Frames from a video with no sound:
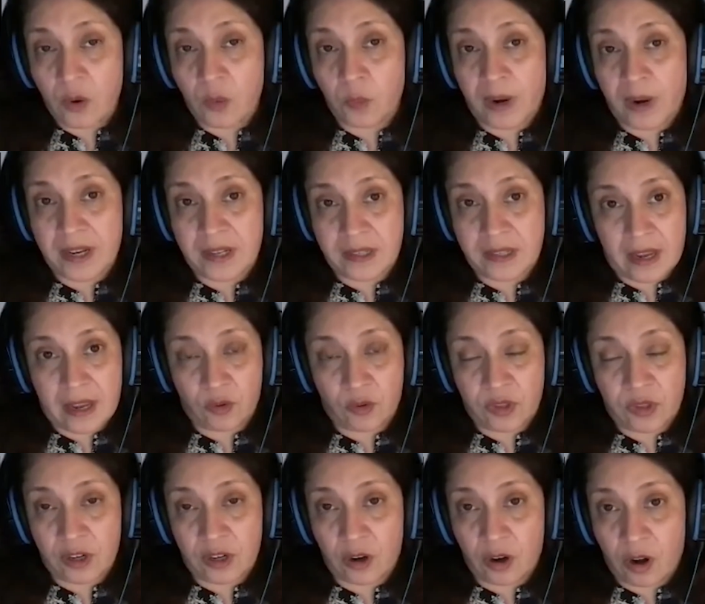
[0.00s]
right now
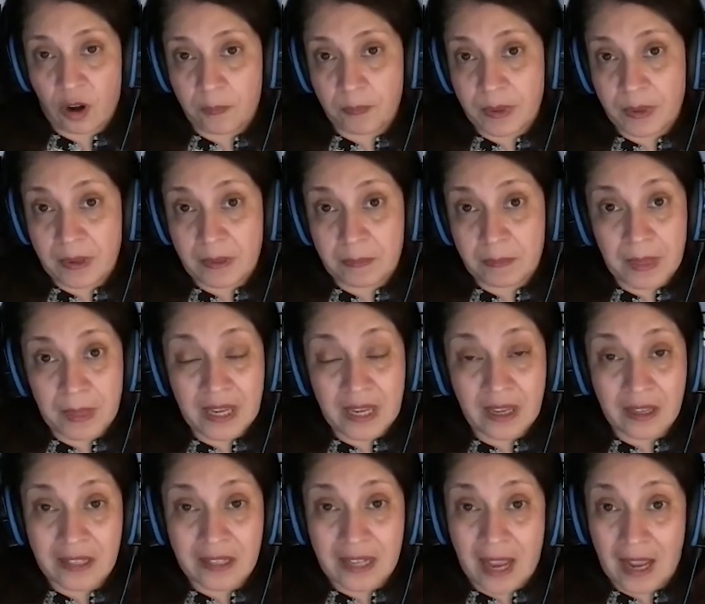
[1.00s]
that are being
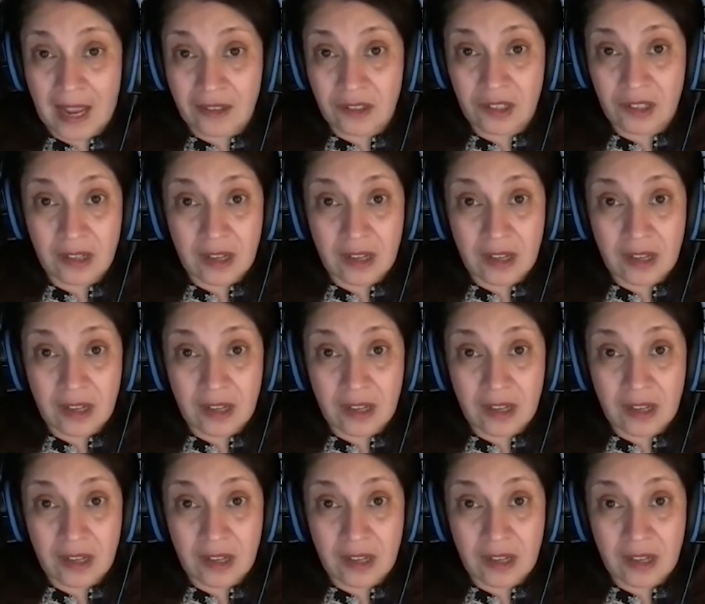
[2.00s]
attacked.